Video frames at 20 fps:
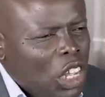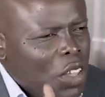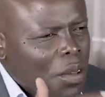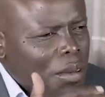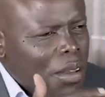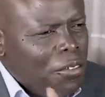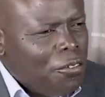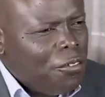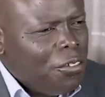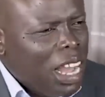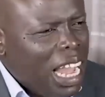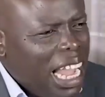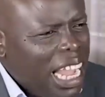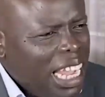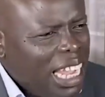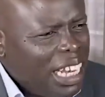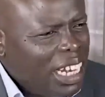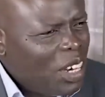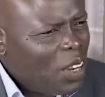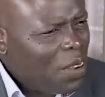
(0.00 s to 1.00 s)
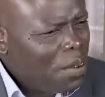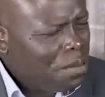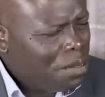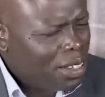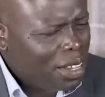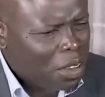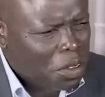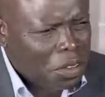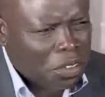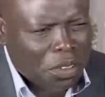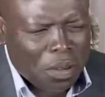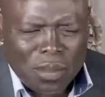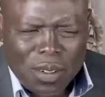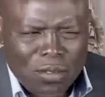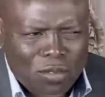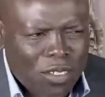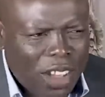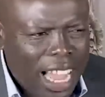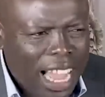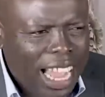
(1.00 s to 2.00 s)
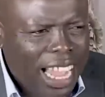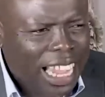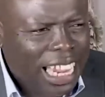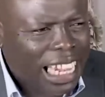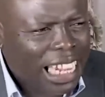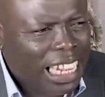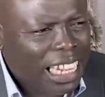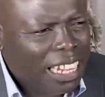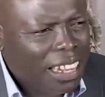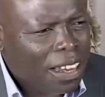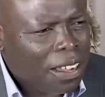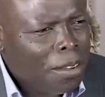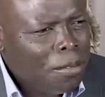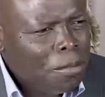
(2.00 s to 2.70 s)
may find obstacles, you may find